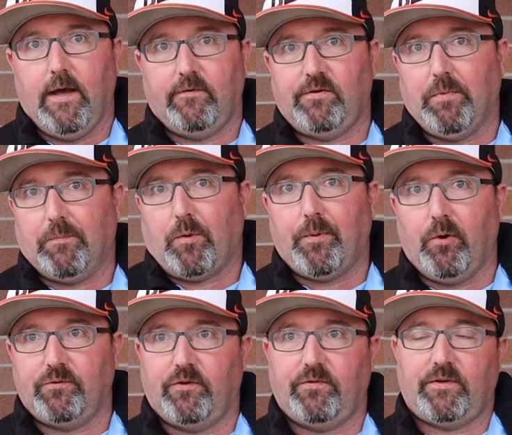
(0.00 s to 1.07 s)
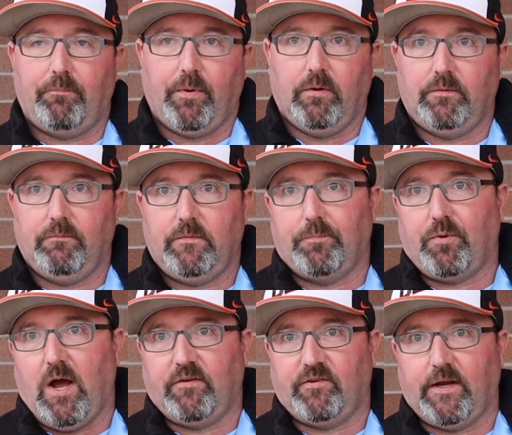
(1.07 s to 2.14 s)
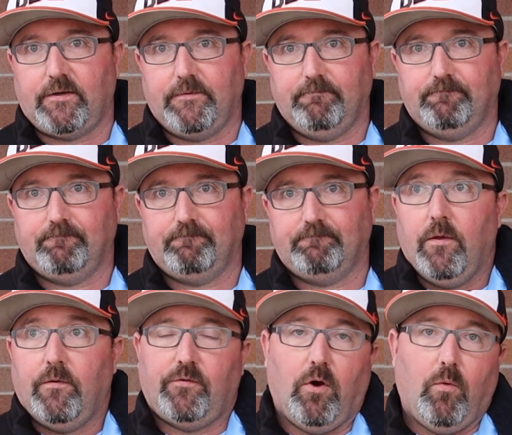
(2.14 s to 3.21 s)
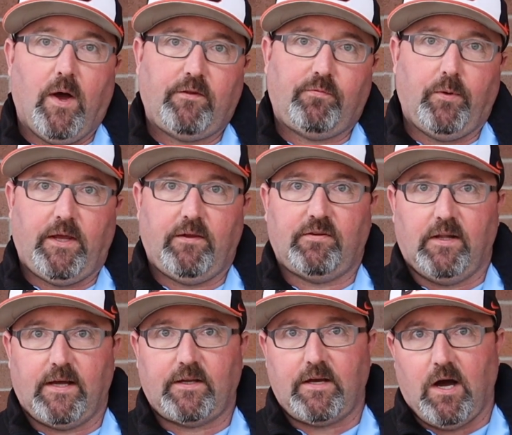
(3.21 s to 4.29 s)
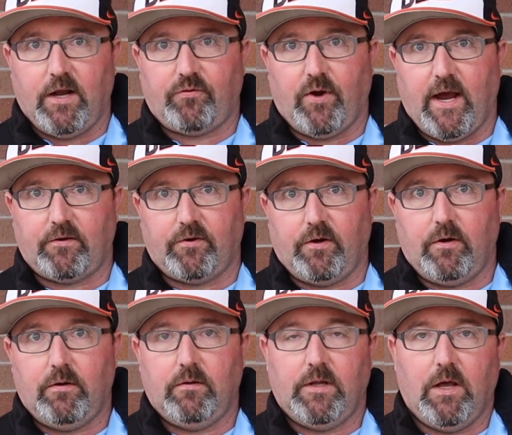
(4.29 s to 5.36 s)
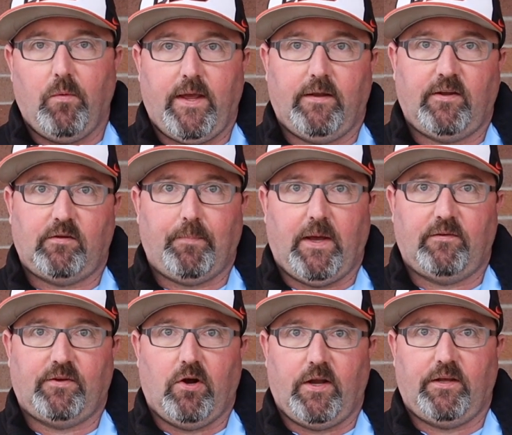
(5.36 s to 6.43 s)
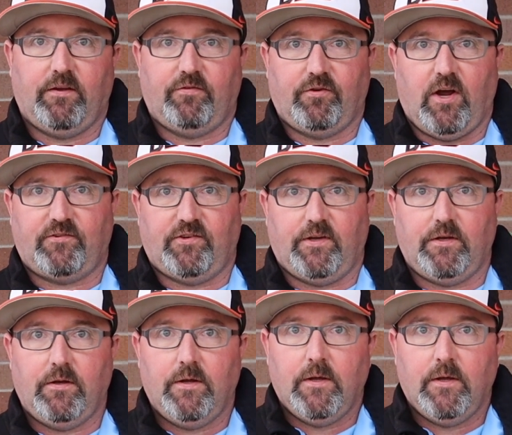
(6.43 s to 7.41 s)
submit proposals to build the project. So once we select a contractor, then we anticipate starting construction